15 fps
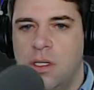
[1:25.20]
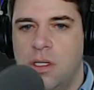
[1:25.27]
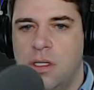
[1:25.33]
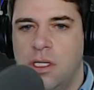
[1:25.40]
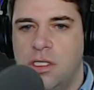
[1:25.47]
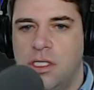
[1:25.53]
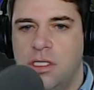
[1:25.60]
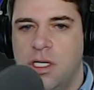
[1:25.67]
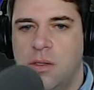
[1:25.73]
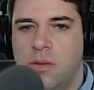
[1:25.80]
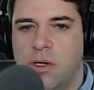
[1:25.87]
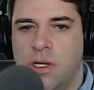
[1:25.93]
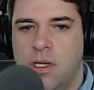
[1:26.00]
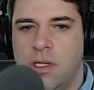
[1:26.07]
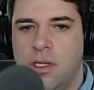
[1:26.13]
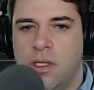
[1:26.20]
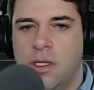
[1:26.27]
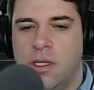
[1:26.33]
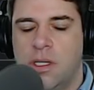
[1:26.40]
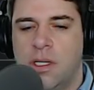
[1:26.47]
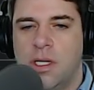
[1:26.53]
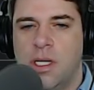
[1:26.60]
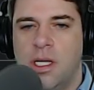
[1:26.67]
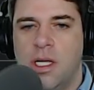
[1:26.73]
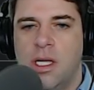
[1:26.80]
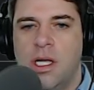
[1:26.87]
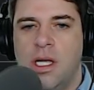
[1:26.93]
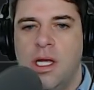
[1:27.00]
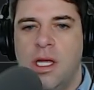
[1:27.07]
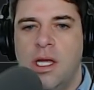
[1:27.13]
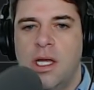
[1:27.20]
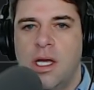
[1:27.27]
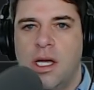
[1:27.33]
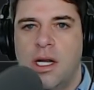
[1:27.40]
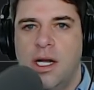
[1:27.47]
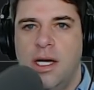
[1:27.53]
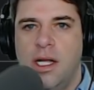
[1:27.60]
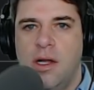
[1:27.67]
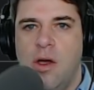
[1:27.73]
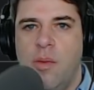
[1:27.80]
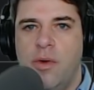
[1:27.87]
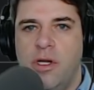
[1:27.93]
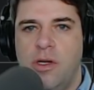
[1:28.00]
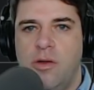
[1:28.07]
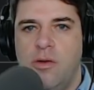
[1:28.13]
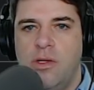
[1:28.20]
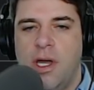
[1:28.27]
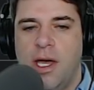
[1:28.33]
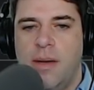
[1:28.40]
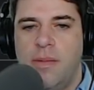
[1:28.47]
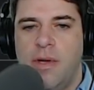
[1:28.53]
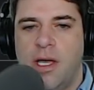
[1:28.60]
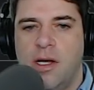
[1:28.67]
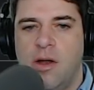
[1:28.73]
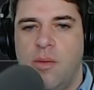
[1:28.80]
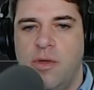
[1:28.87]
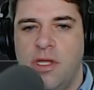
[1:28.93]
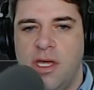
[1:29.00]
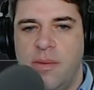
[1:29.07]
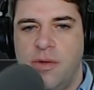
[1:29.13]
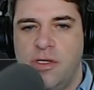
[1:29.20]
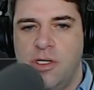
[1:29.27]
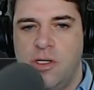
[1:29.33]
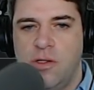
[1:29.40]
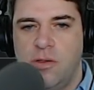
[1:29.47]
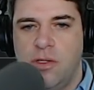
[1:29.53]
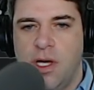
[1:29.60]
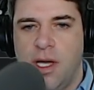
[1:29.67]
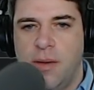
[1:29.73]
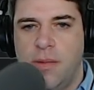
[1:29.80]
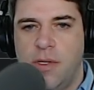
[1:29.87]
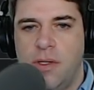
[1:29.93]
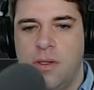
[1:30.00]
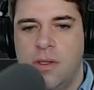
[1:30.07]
Does this not work? Can I not open a new tab? I can open the image in a new tab.